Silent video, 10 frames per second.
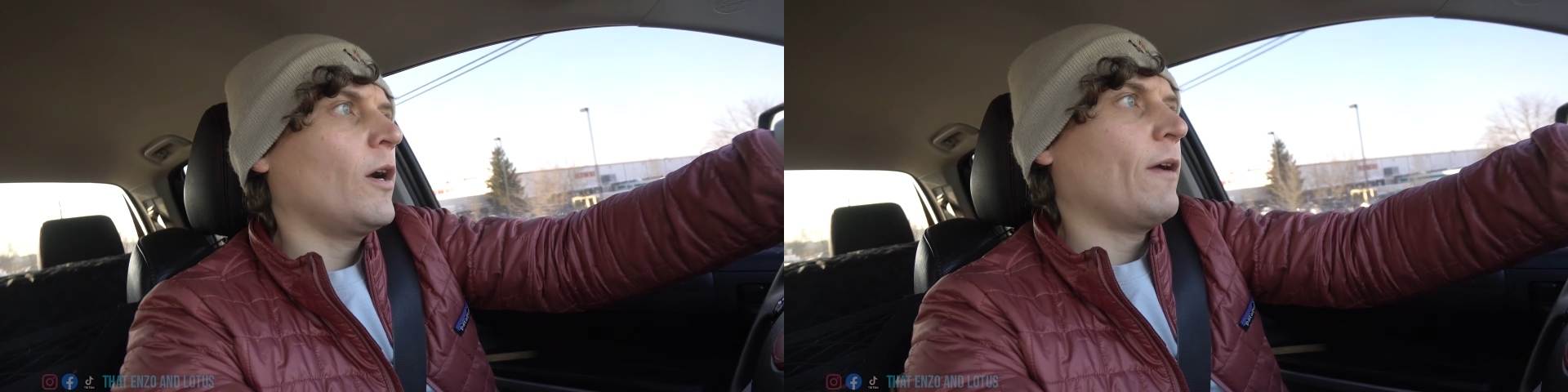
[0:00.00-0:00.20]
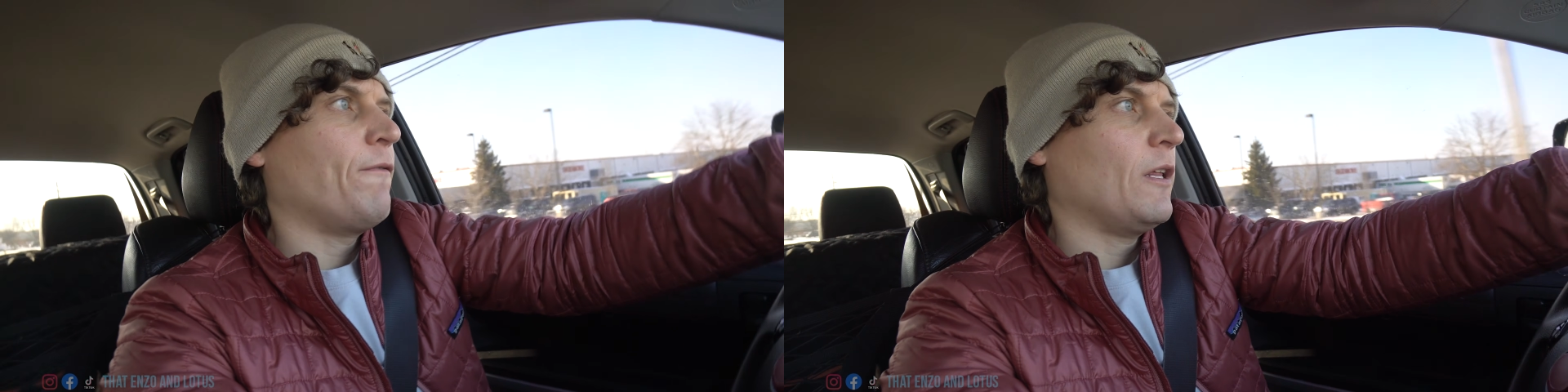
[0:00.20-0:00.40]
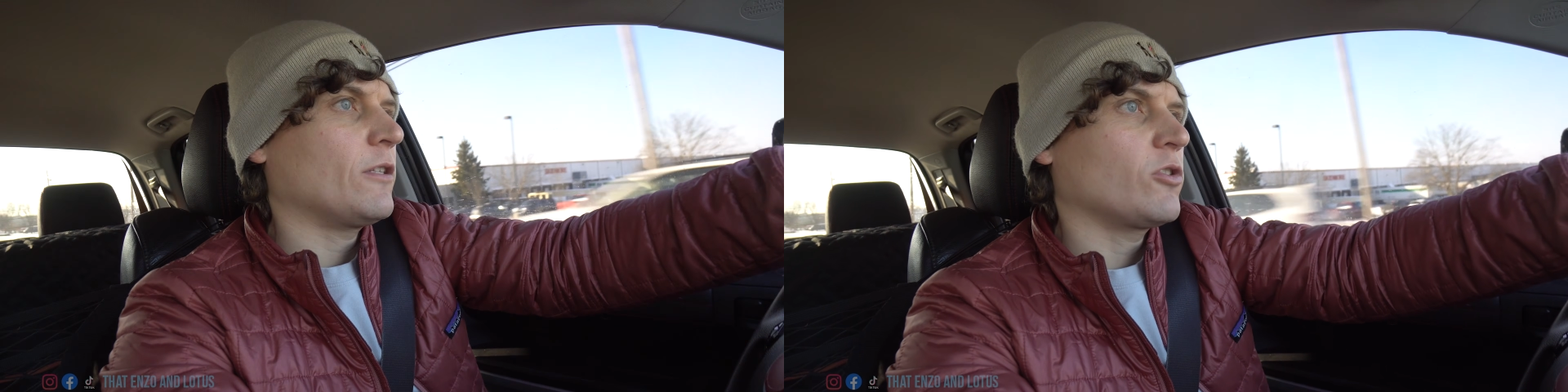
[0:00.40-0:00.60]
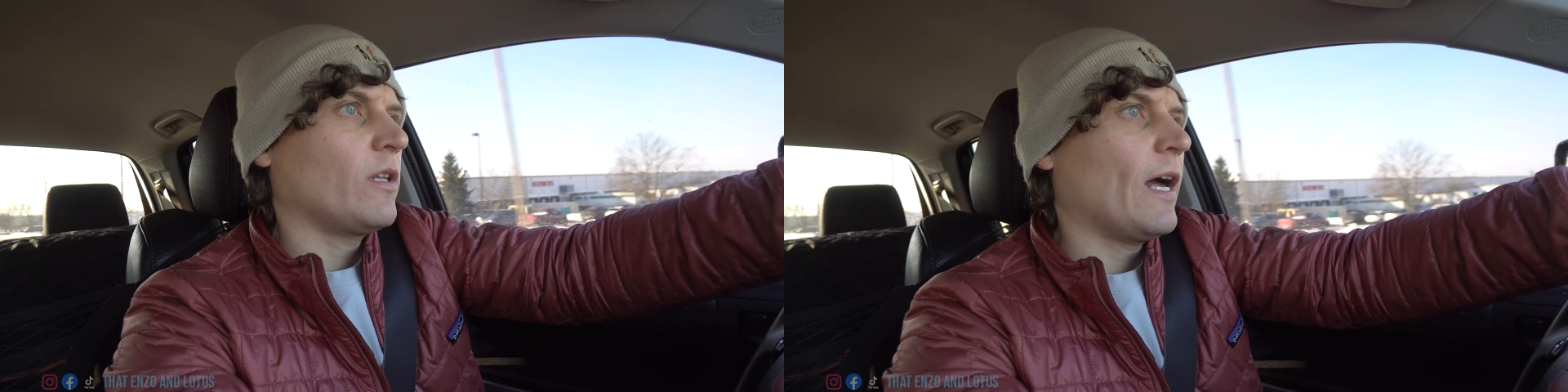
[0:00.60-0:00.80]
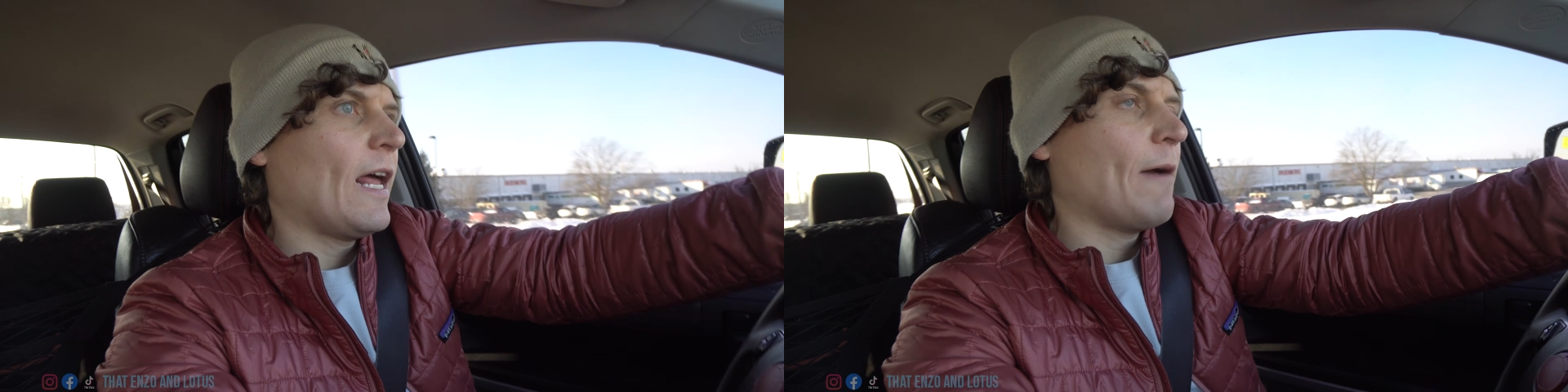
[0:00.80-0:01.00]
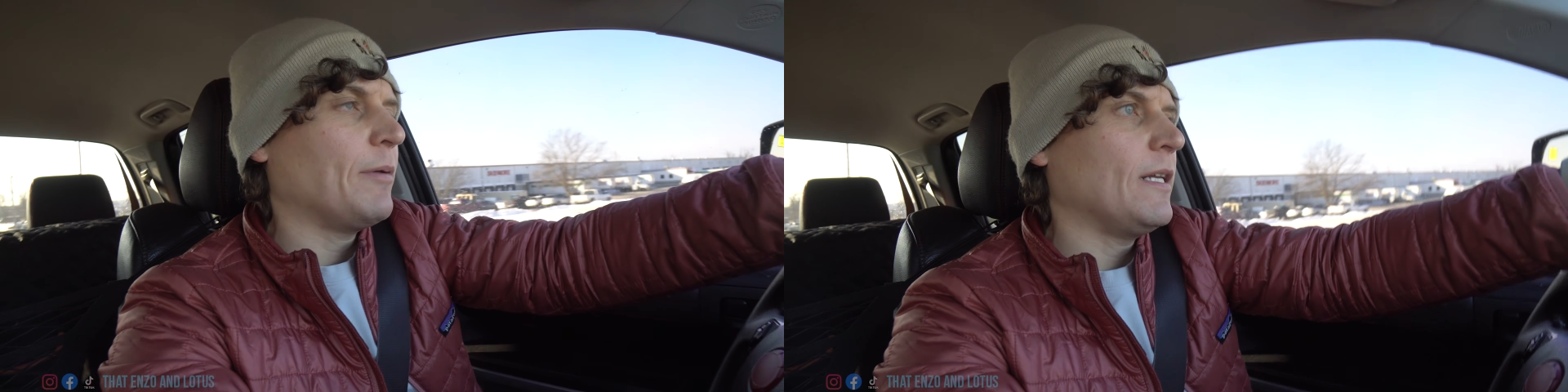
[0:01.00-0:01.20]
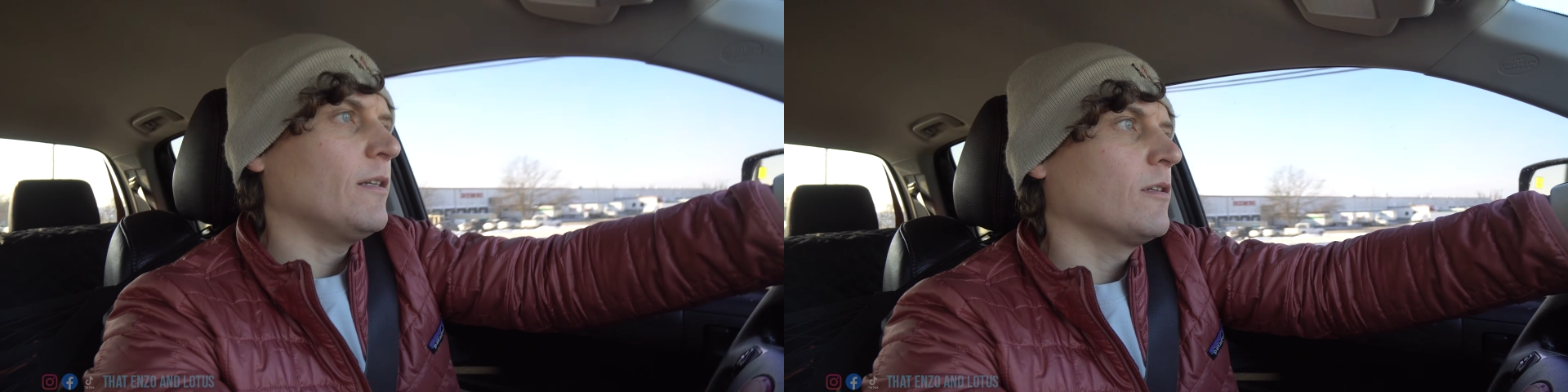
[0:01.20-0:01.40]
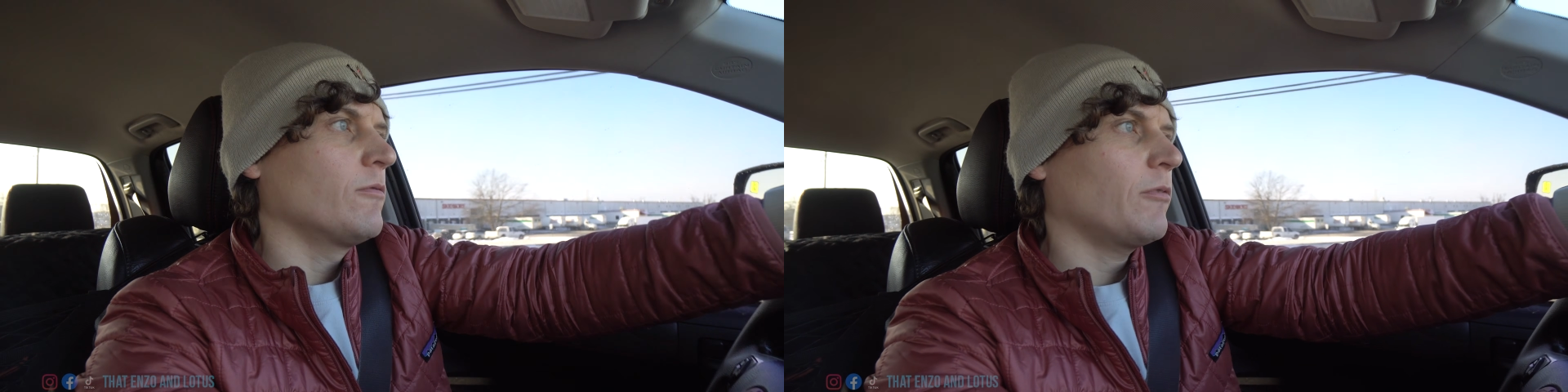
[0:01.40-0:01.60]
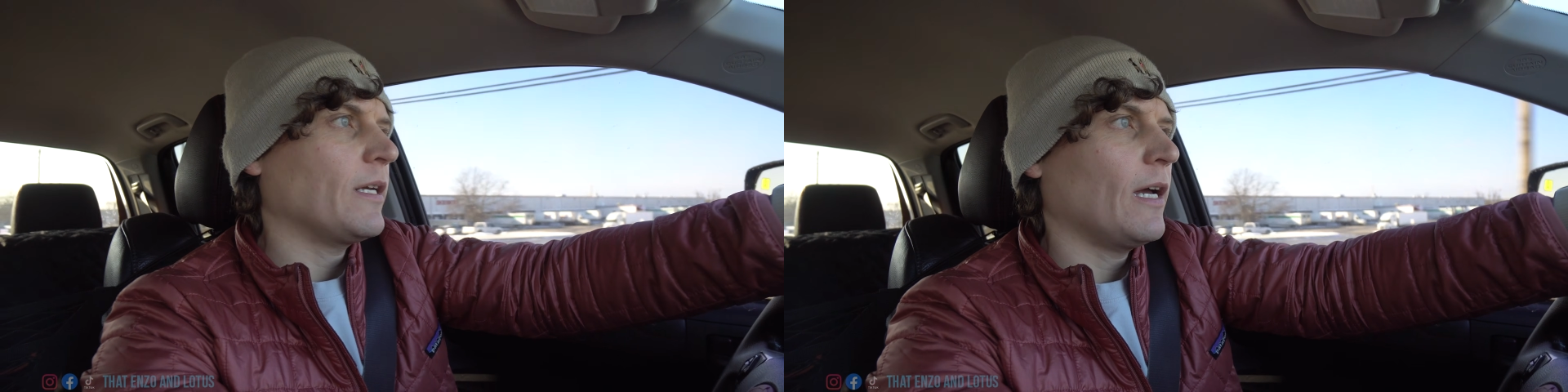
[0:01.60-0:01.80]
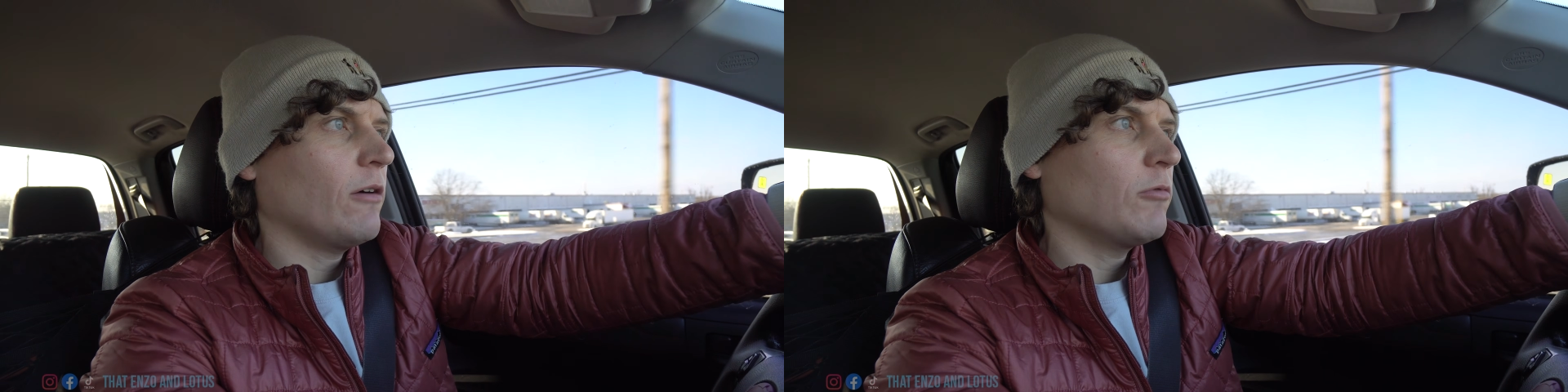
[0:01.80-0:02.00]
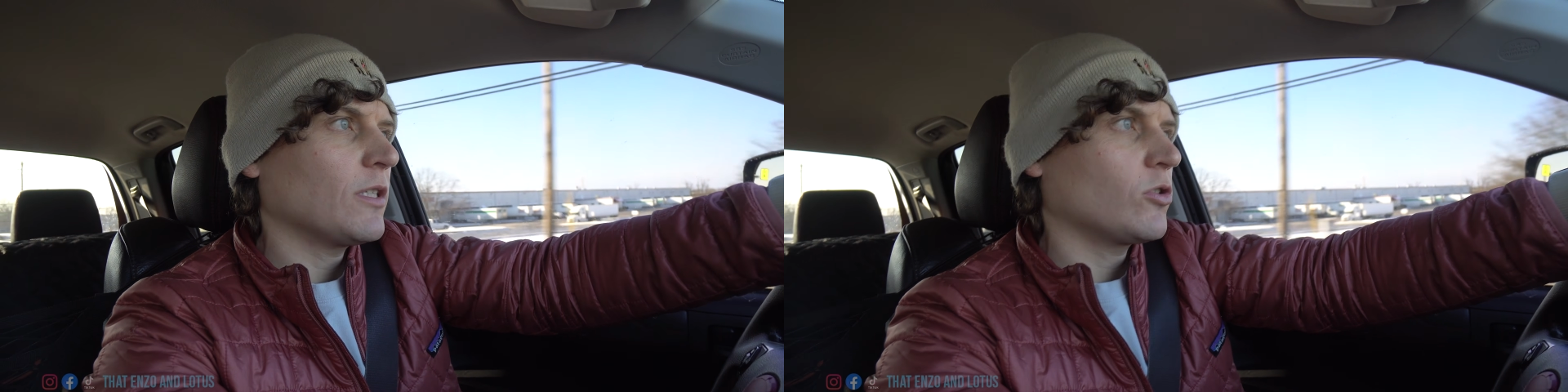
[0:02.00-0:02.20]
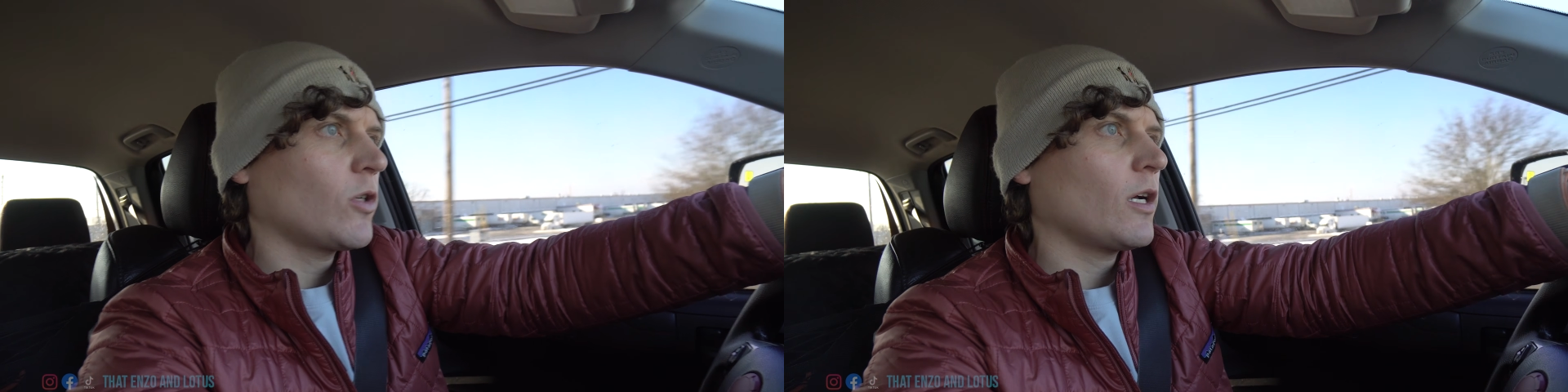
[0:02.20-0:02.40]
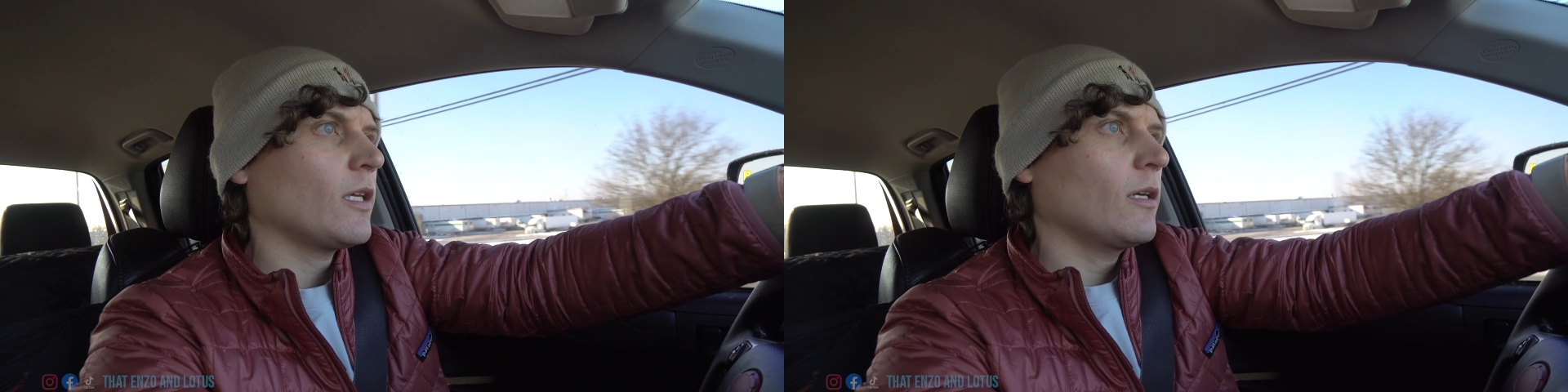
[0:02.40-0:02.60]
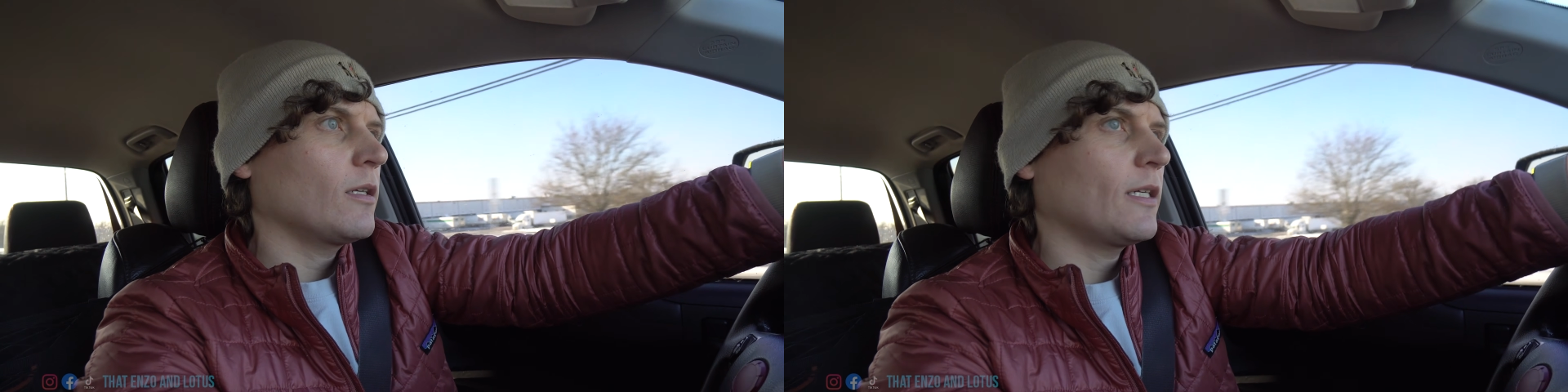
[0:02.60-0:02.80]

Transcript: right, I feel like there's a lot happening right now with the truck,